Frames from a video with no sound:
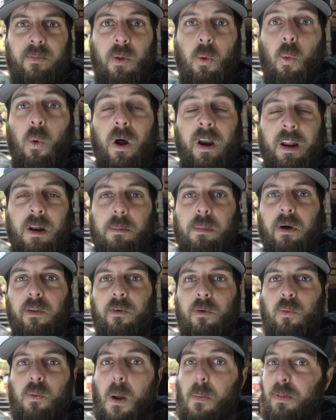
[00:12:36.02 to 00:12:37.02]
wanting to build
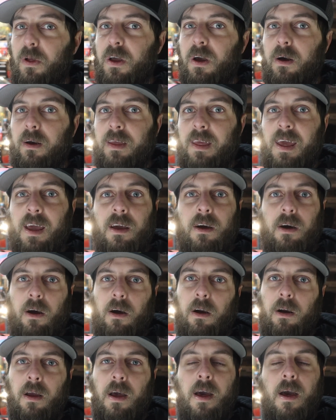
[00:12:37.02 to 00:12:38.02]
a replica kit
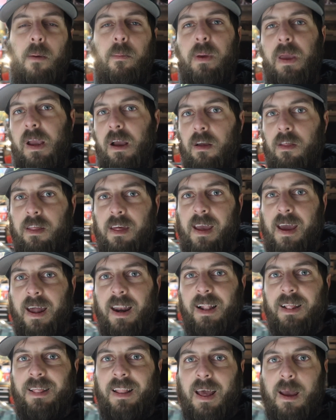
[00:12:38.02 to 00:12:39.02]
car because he had a
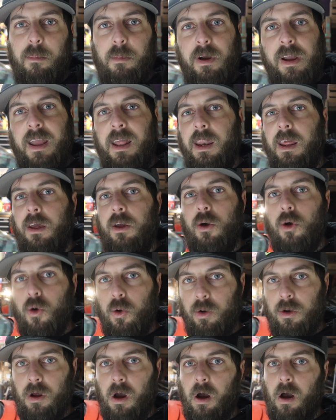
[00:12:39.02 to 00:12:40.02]
Lamborghini
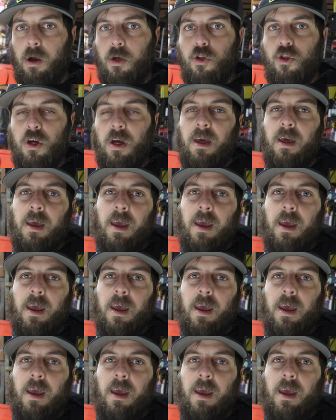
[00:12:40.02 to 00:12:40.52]
Countach